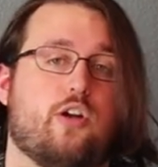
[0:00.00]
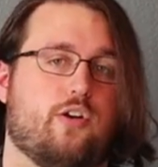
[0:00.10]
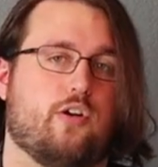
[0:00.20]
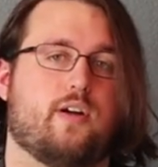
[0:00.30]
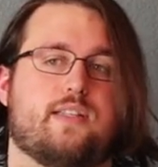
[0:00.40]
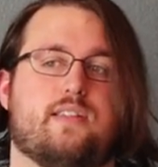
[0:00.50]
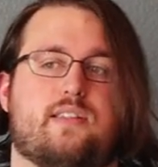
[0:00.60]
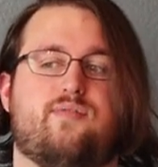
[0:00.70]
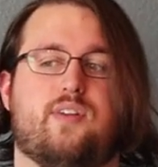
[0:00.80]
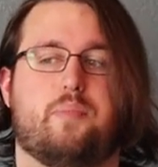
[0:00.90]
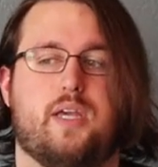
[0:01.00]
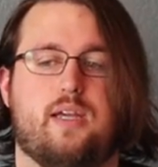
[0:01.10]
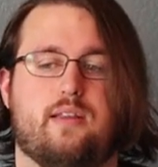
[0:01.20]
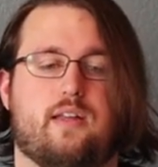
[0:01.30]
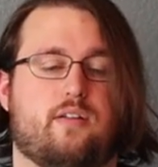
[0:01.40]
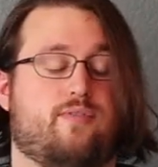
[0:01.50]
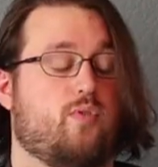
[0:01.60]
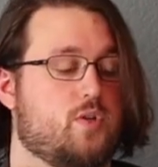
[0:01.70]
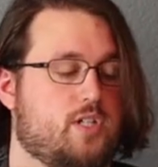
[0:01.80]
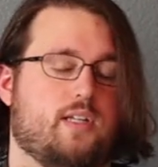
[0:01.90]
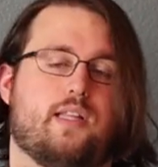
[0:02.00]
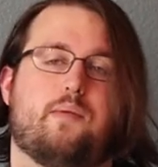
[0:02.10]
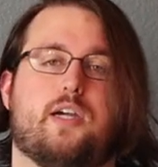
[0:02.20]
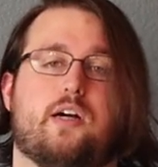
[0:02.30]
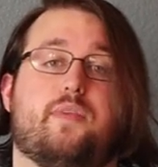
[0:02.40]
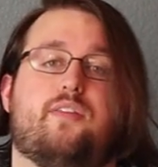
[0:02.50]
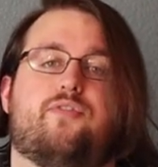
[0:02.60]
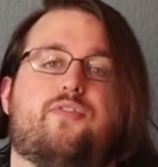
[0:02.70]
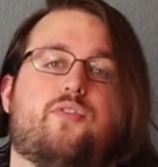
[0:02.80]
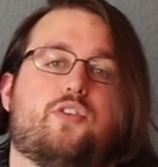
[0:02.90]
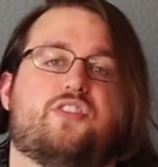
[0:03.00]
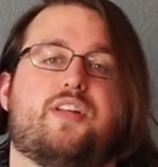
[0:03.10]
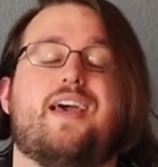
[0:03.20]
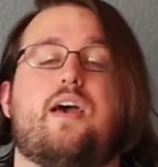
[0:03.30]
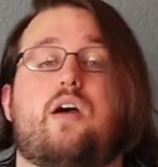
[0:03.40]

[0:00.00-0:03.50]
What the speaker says: Dirk gets his MVP, and then unfortunately they become the first